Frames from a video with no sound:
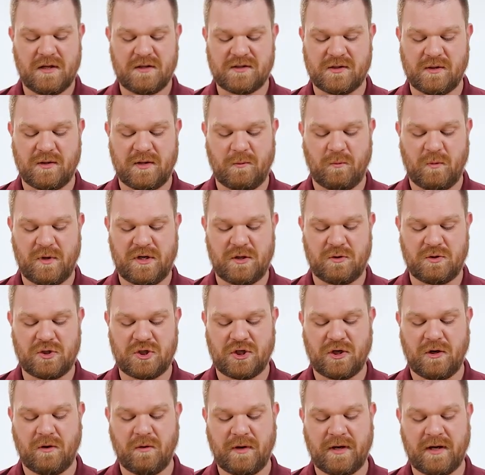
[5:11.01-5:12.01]
so that when you
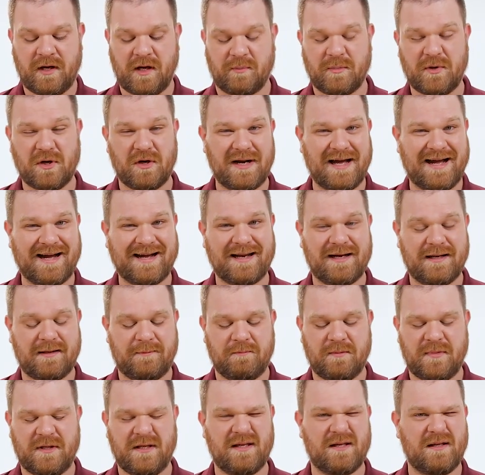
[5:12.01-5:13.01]
choke up, you're not gonna
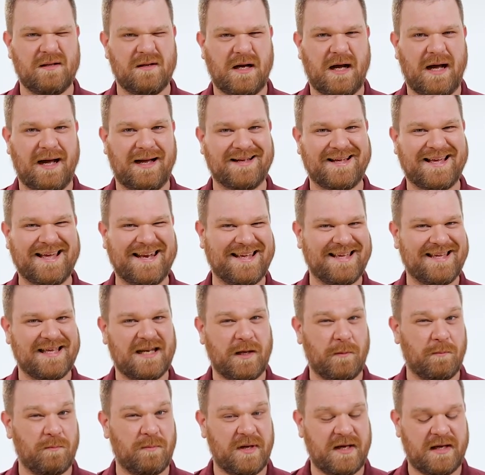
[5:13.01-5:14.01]
be uh, kind of
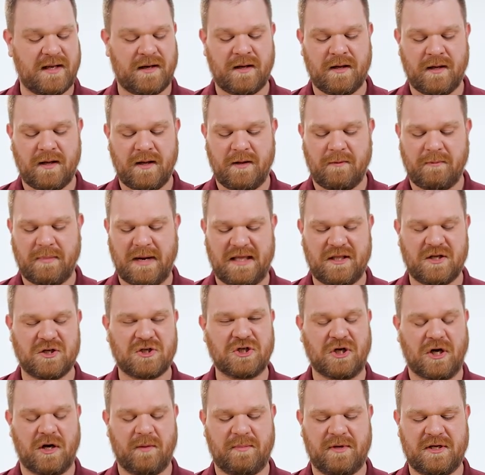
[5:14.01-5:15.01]
getting bit by the
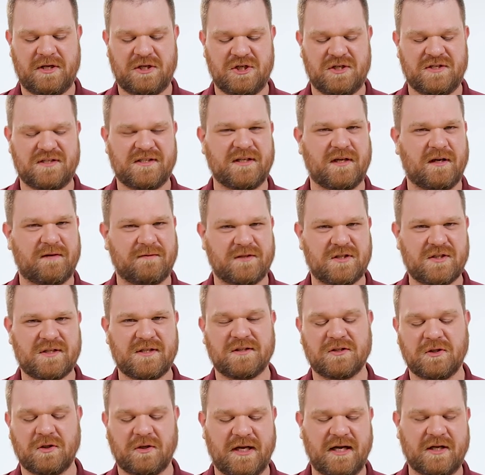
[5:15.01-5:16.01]
sharp edge itself. Just a
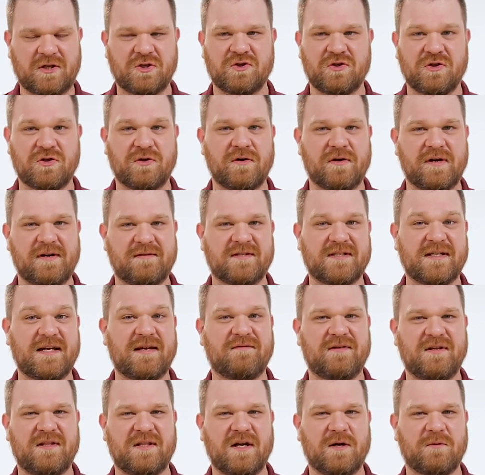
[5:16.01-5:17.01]
little extra degree of
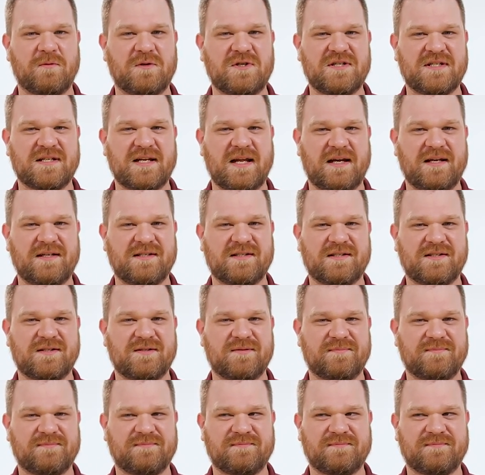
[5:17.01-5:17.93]
safety there, which is nice.